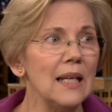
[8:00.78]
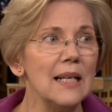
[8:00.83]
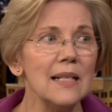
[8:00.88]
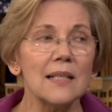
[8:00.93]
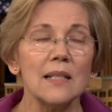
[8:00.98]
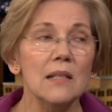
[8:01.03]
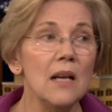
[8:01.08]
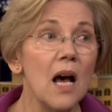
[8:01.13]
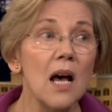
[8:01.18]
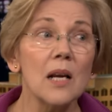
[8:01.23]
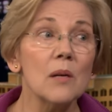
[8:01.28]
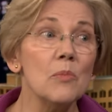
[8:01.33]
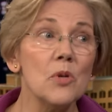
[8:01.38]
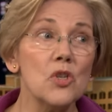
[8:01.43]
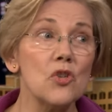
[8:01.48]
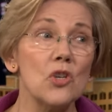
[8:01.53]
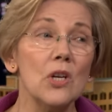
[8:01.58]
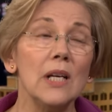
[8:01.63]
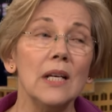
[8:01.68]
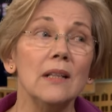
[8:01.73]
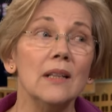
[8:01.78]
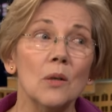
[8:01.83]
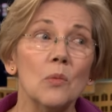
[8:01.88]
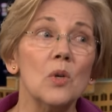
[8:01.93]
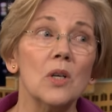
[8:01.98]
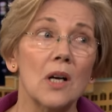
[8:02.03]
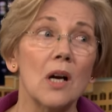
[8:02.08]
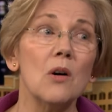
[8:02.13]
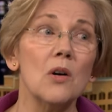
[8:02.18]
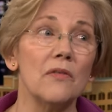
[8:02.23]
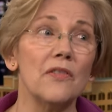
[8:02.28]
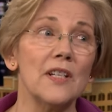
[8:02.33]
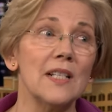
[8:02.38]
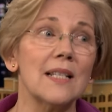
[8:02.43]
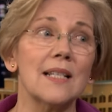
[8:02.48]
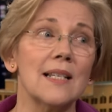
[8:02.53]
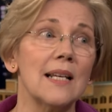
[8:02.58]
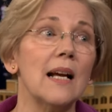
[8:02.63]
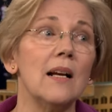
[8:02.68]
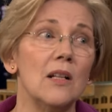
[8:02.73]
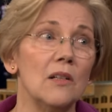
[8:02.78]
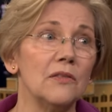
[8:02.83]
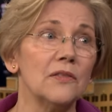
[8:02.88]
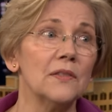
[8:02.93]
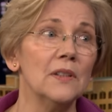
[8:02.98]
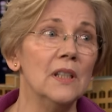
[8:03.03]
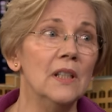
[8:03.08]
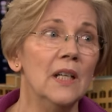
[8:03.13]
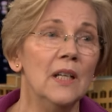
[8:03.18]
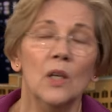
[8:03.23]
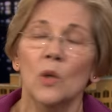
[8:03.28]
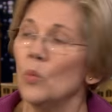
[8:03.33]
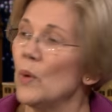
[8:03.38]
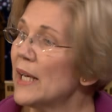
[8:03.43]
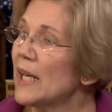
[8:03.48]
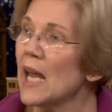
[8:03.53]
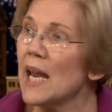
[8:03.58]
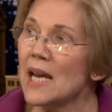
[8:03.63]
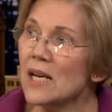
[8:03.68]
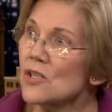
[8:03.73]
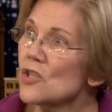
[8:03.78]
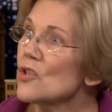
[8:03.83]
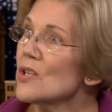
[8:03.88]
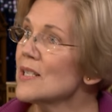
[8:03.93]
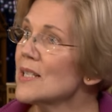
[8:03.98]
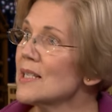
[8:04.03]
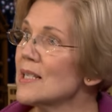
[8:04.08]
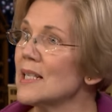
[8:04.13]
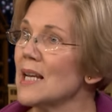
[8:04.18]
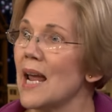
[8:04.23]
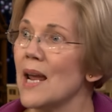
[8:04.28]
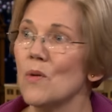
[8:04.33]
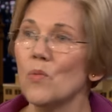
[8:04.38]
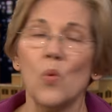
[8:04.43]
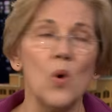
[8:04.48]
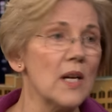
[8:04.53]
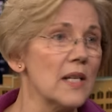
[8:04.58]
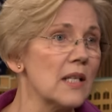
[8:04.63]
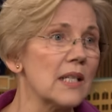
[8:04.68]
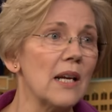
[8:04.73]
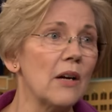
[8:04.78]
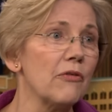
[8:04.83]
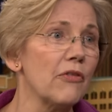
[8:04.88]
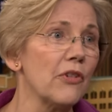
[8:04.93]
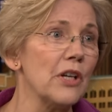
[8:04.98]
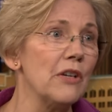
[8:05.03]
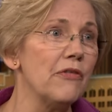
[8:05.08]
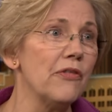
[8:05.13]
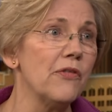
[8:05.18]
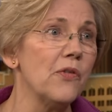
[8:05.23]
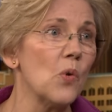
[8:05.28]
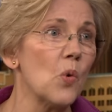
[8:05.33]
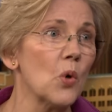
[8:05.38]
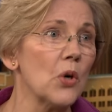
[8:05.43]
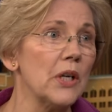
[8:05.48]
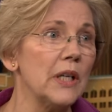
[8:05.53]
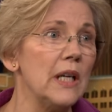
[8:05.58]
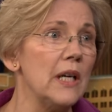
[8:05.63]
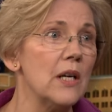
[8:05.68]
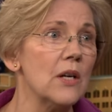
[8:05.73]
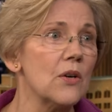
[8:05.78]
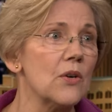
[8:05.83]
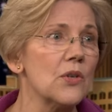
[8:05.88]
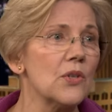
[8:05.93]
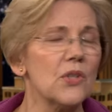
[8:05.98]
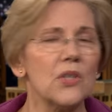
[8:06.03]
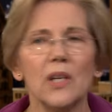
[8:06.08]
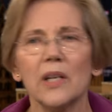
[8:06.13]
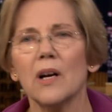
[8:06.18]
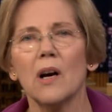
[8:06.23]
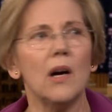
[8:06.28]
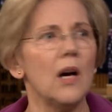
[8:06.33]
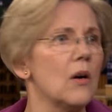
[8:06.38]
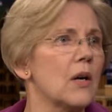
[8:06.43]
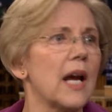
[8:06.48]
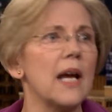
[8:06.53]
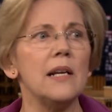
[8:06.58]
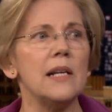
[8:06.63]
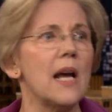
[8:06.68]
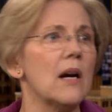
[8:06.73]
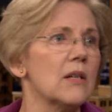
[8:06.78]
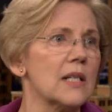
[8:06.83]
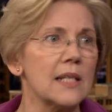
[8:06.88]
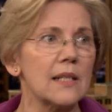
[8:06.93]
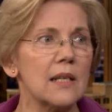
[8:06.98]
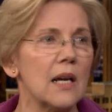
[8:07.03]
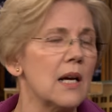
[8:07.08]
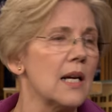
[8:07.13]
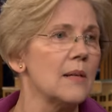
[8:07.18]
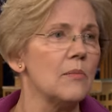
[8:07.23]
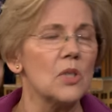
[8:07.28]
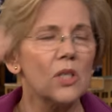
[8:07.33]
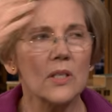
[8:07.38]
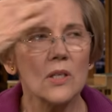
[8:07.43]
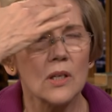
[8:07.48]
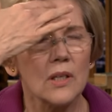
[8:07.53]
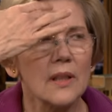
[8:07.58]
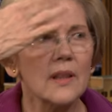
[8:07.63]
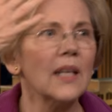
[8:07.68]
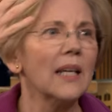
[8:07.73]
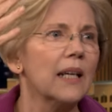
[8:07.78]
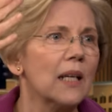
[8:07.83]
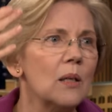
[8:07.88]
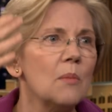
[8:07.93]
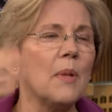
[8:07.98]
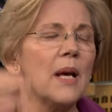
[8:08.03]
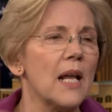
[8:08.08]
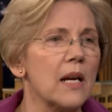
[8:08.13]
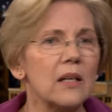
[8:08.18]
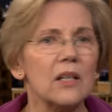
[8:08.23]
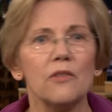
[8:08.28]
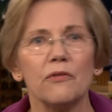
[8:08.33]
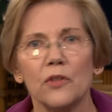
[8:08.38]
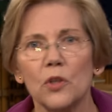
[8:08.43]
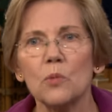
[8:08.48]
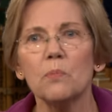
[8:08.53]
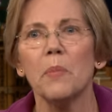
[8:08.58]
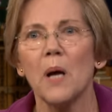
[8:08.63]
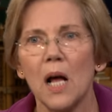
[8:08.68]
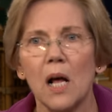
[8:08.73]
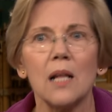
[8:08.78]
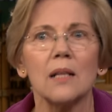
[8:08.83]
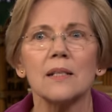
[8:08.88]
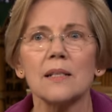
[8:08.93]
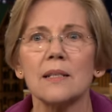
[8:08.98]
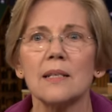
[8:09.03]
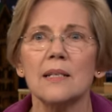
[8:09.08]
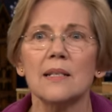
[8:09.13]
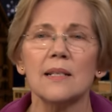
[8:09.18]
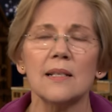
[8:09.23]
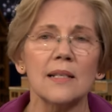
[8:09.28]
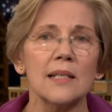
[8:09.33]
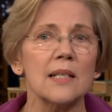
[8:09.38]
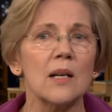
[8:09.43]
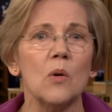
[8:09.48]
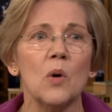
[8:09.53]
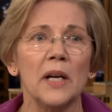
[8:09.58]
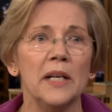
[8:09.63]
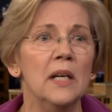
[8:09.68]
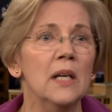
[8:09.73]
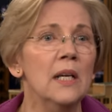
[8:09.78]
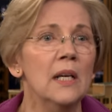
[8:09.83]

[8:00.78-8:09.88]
is not a machine that will go of itself. We can't just say once every four years, you know, okay, now it's time to start thinking about it, a few policies and so on.